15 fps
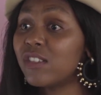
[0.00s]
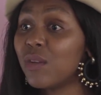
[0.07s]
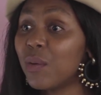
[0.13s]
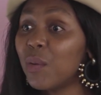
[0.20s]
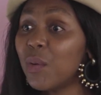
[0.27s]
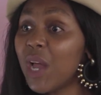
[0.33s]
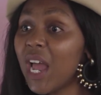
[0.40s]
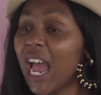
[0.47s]

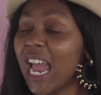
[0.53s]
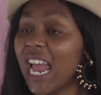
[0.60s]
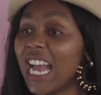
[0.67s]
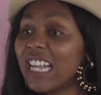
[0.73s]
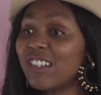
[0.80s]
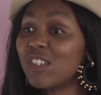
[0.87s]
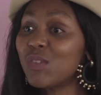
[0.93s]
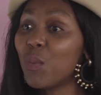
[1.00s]
So
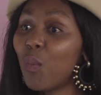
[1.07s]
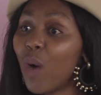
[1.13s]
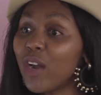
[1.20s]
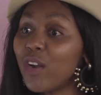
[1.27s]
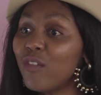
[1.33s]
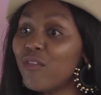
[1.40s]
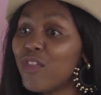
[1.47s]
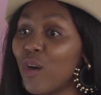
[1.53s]
it's just
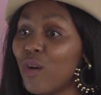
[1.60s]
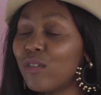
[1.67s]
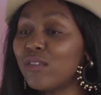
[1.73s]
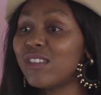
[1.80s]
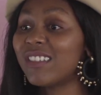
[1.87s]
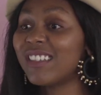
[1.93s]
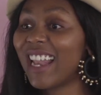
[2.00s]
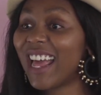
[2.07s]
one of
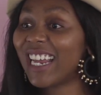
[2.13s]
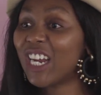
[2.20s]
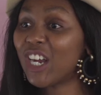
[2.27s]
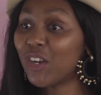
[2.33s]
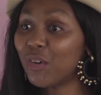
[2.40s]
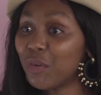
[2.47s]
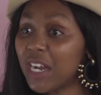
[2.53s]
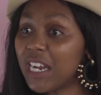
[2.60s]
those
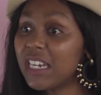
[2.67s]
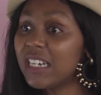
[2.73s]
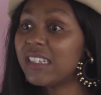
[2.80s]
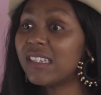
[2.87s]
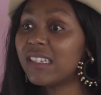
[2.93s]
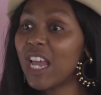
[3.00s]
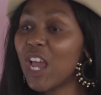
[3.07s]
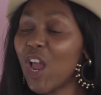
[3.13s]

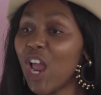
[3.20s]
careers,